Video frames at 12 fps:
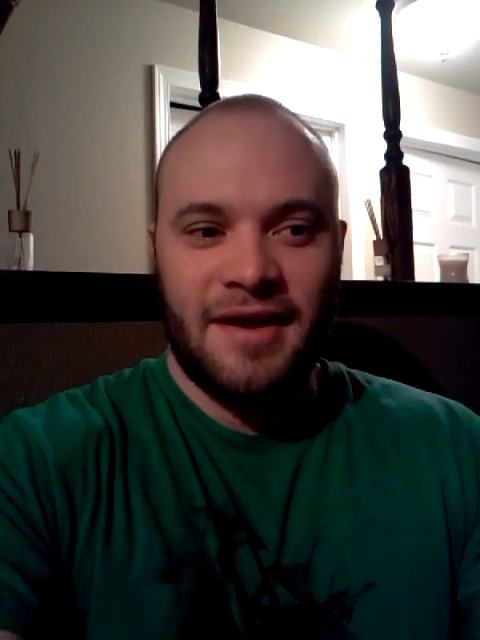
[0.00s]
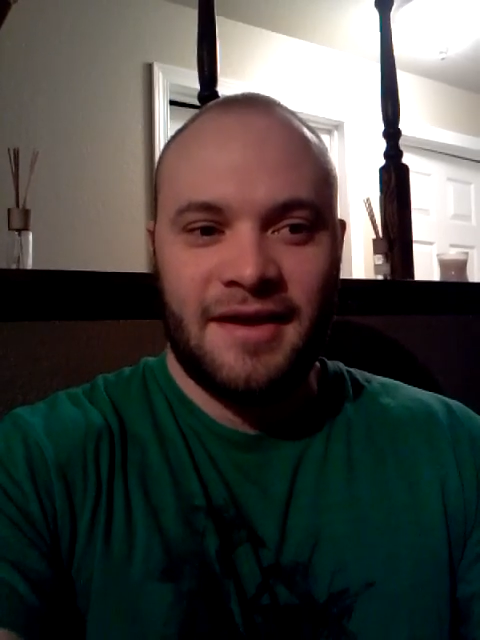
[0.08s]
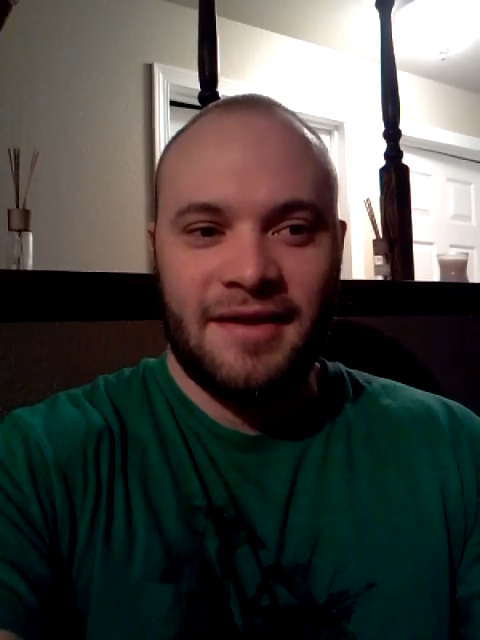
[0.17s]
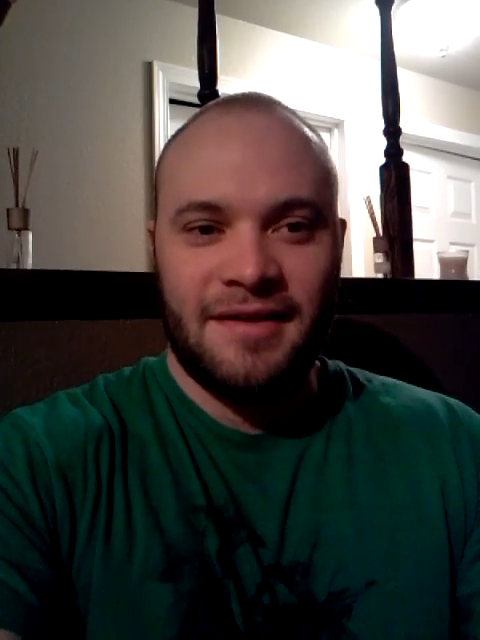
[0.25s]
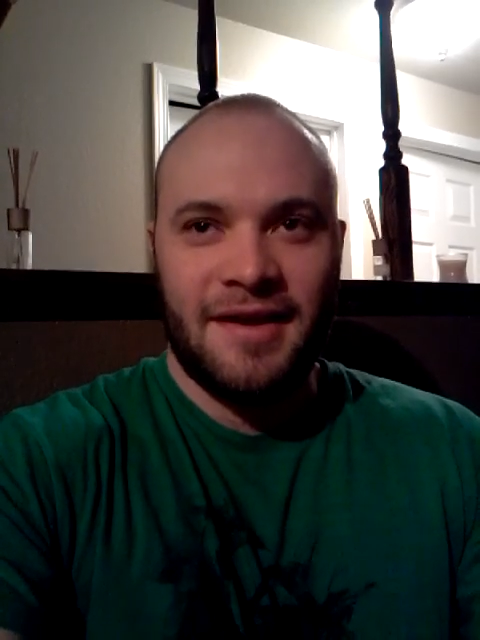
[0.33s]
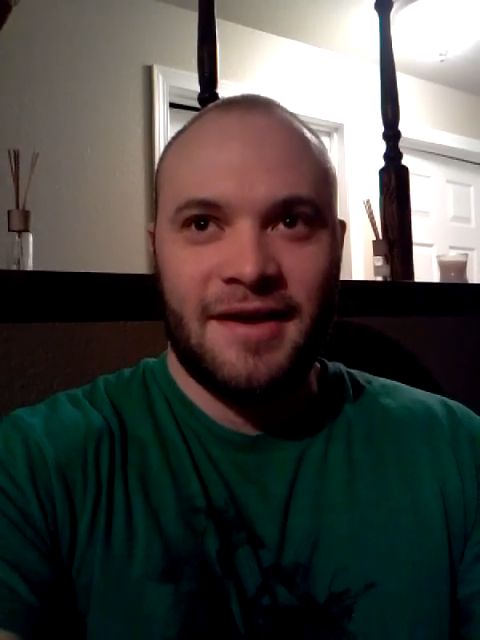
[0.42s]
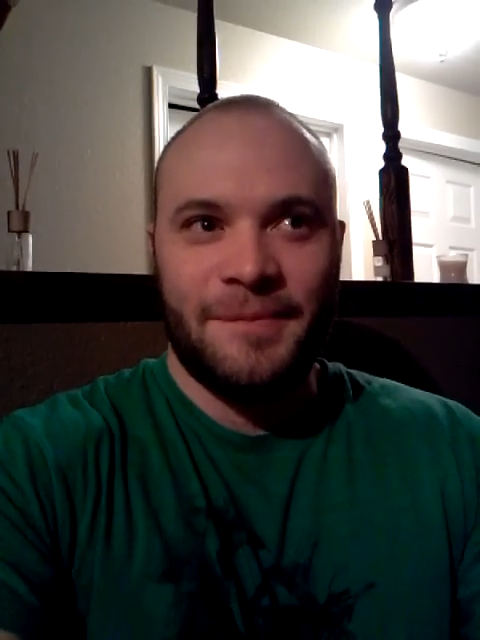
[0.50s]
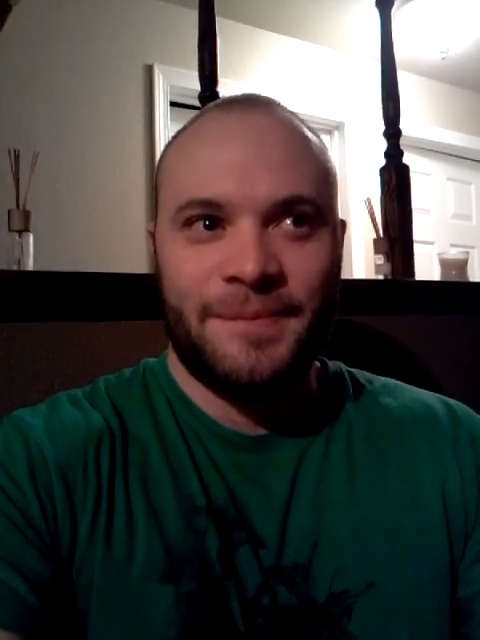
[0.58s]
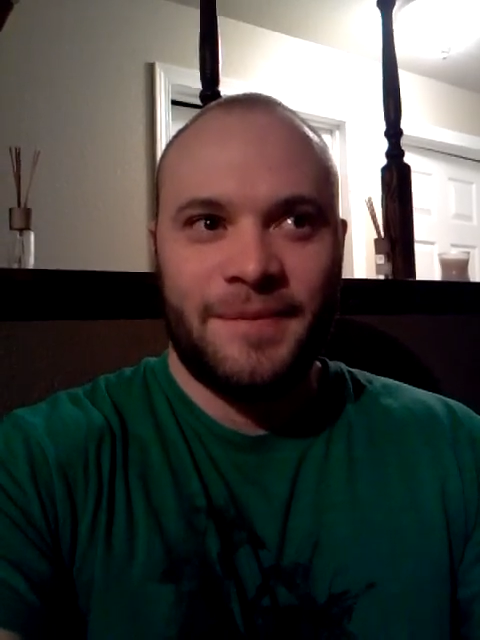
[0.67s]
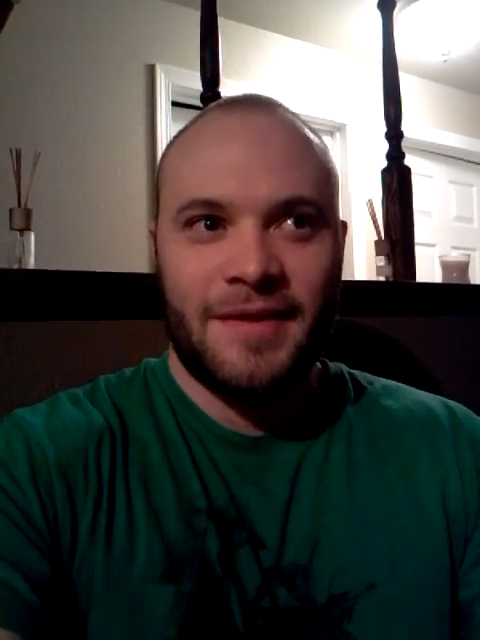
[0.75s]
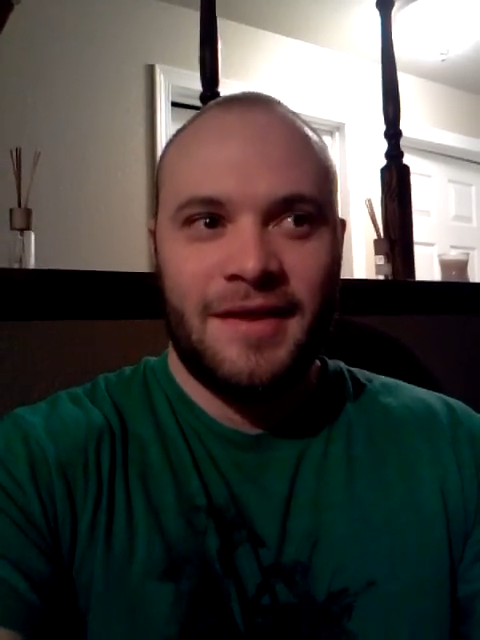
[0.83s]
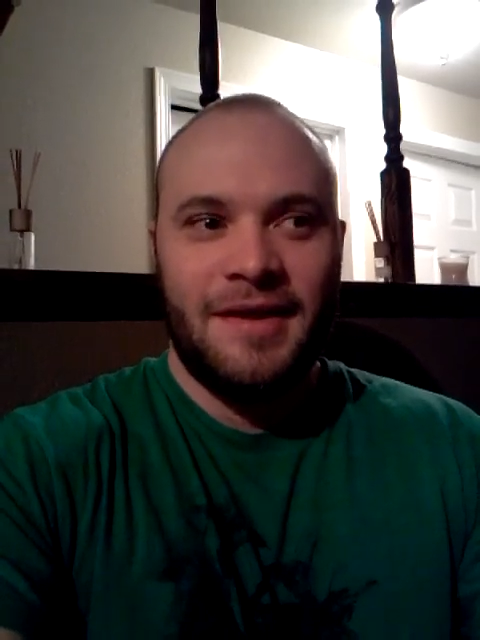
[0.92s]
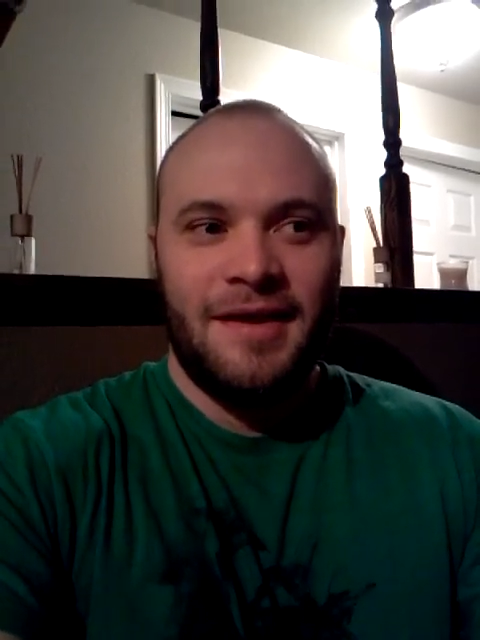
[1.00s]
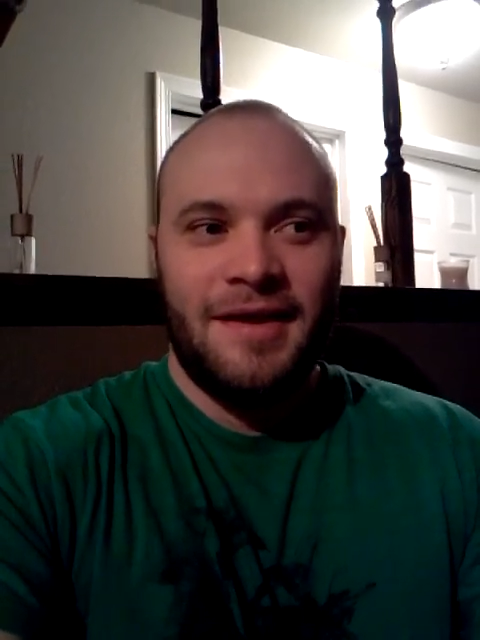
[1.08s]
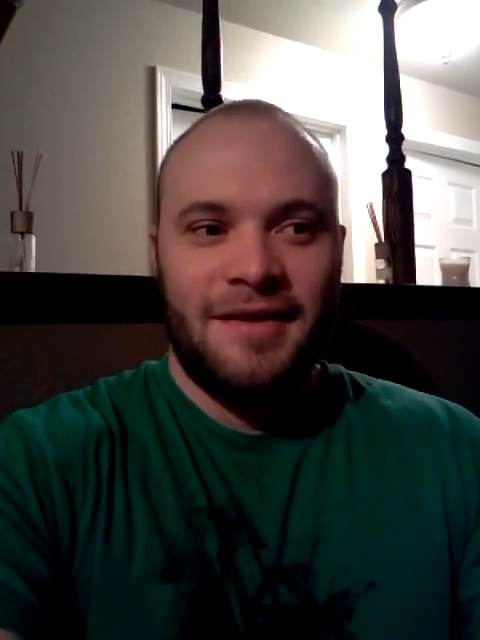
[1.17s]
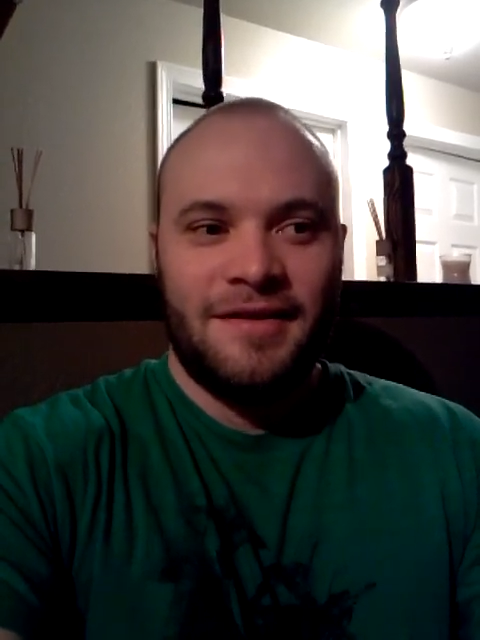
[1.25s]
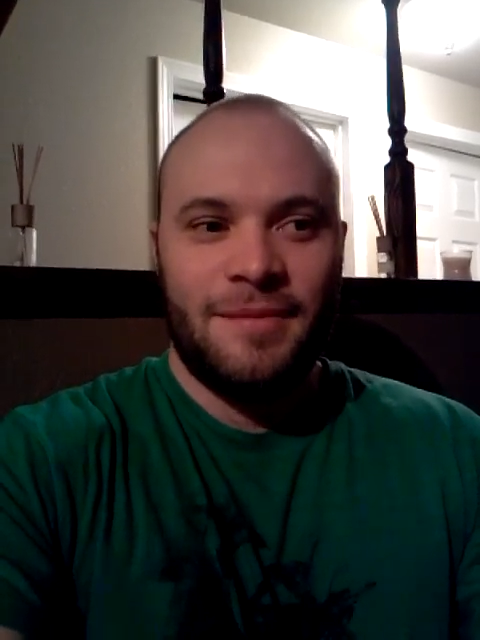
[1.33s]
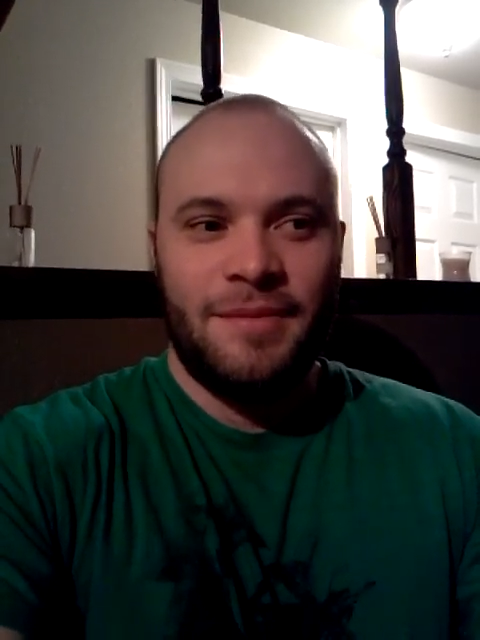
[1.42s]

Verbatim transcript: and uh, to